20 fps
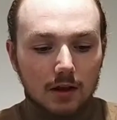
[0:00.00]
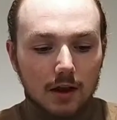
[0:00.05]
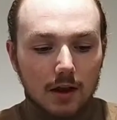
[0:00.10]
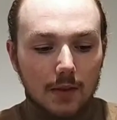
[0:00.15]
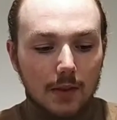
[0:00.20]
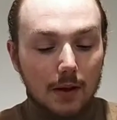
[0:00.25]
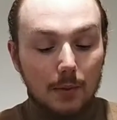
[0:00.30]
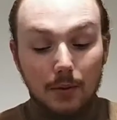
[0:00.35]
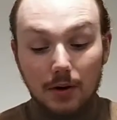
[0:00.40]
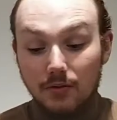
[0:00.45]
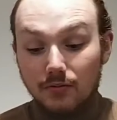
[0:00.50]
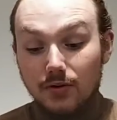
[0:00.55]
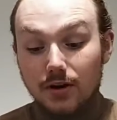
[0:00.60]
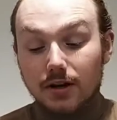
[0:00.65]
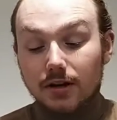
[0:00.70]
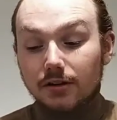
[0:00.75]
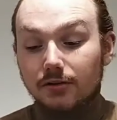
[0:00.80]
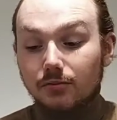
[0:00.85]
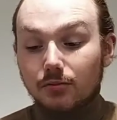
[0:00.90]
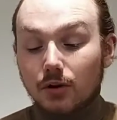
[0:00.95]
And that when I
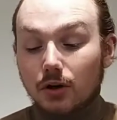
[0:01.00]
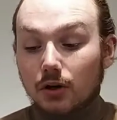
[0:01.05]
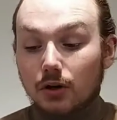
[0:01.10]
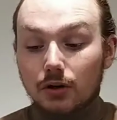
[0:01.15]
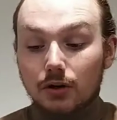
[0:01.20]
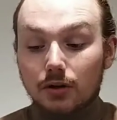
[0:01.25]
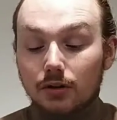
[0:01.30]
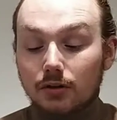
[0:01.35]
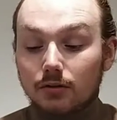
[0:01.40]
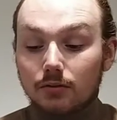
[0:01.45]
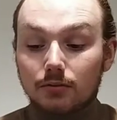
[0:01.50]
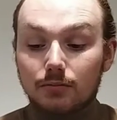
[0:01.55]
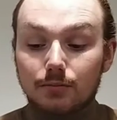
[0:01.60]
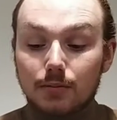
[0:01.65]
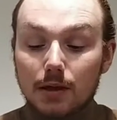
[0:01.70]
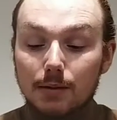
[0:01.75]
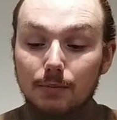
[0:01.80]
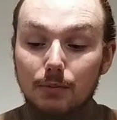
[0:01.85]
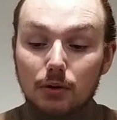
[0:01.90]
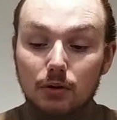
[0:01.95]
read his work and
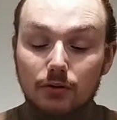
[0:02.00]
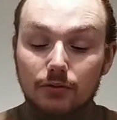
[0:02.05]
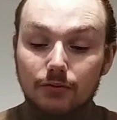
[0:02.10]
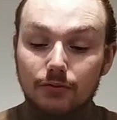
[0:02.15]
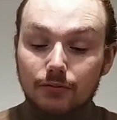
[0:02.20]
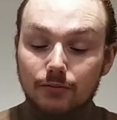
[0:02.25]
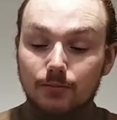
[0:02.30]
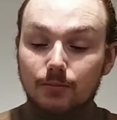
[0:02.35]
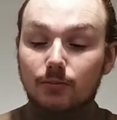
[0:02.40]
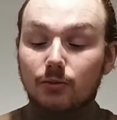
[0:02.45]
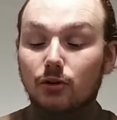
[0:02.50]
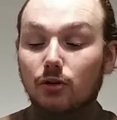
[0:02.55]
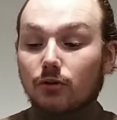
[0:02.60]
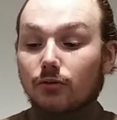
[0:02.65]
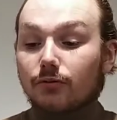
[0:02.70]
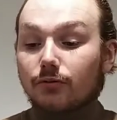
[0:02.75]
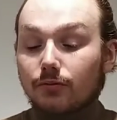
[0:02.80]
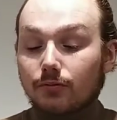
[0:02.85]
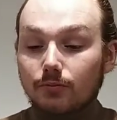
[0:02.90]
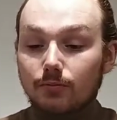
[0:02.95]
people have sort
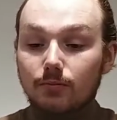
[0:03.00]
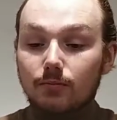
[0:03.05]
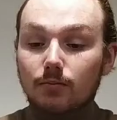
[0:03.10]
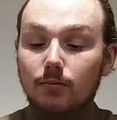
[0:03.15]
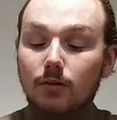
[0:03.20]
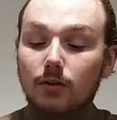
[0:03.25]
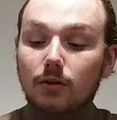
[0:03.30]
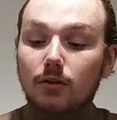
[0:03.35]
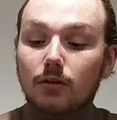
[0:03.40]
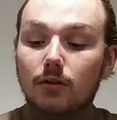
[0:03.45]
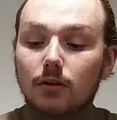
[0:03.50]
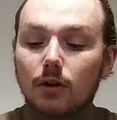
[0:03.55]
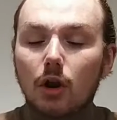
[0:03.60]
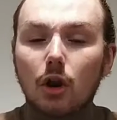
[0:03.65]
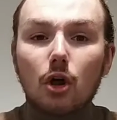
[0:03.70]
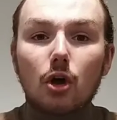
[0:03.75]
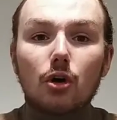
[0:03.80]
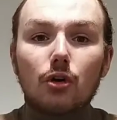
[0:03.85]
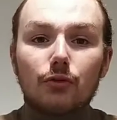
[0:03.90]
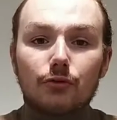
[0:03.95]
of
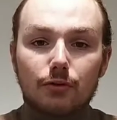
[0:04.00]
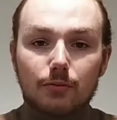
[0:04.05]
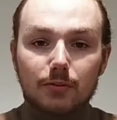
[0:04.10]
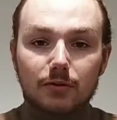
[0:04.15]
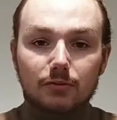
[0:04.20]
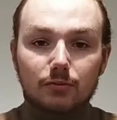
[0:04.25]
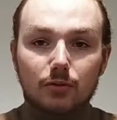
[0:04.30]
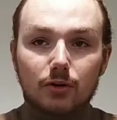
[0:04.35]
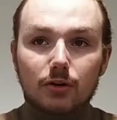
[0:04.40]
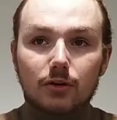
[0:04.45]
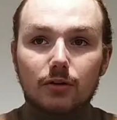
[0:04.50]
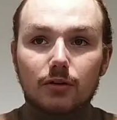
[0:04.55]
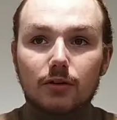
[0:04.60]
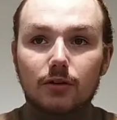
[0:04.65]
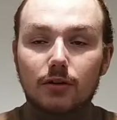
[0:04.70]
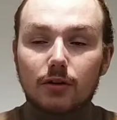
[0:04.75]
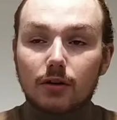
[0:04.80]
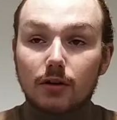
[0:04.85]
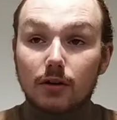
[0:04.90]
learned from his work,